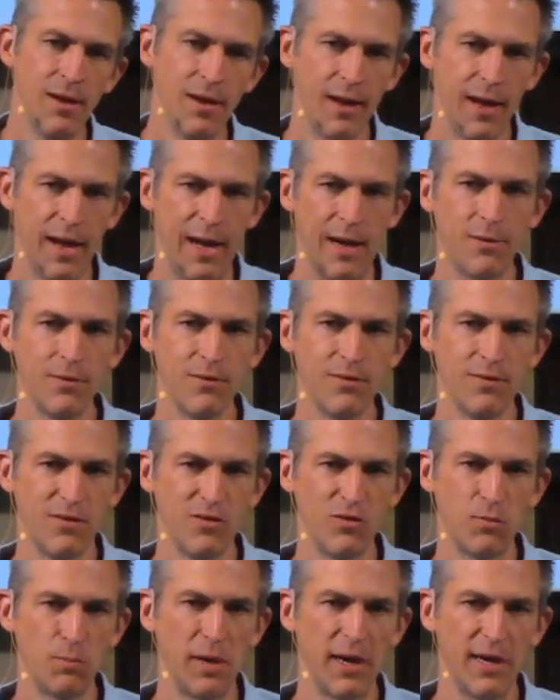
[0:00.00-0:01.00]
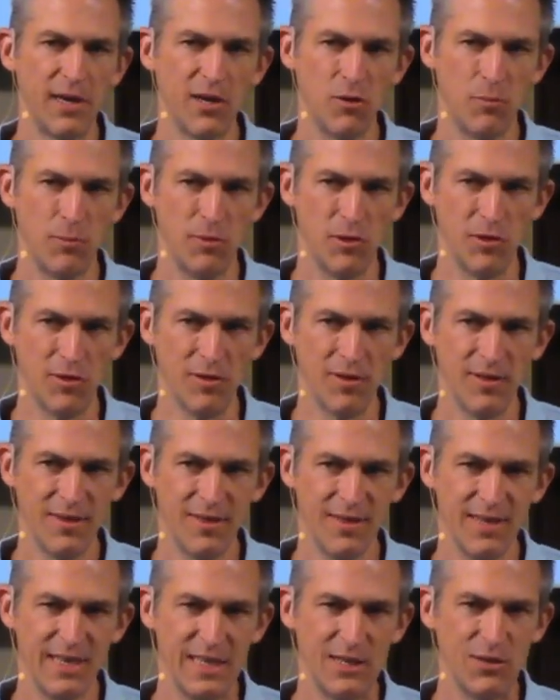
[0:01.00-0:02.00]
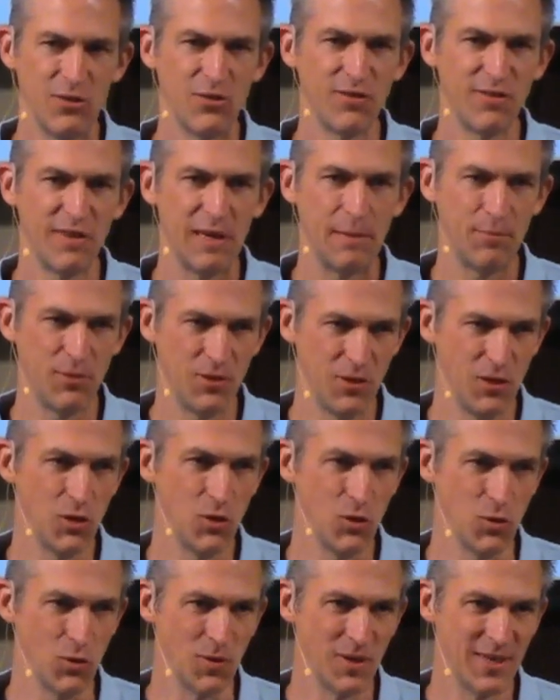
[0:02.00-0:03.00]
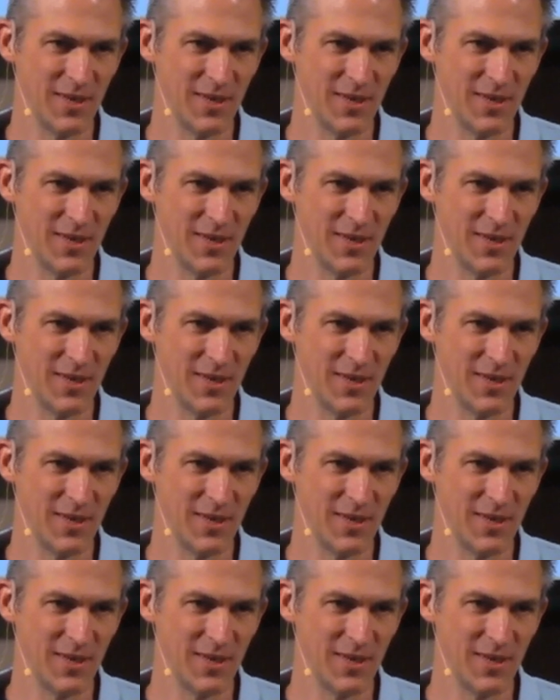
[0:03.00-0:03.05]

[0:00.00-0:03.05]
How does this parable intercept you?